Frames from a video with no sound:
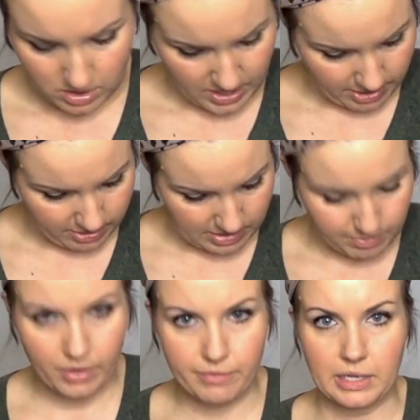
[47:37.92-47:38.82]
that are in
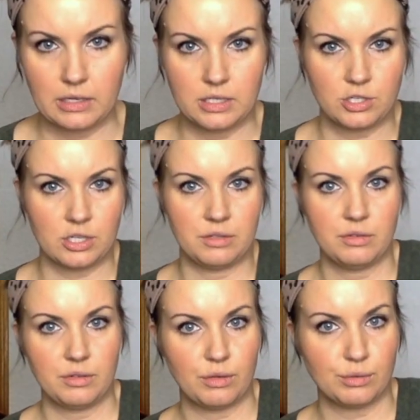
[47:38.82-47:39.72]
perfect condition
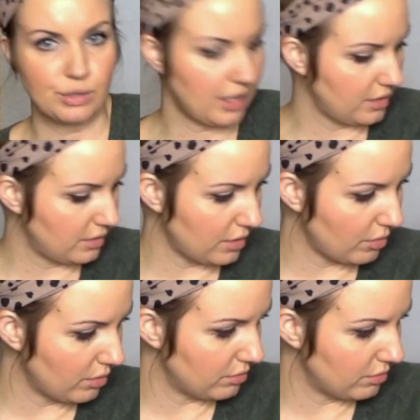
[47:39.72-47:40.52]
usually don't.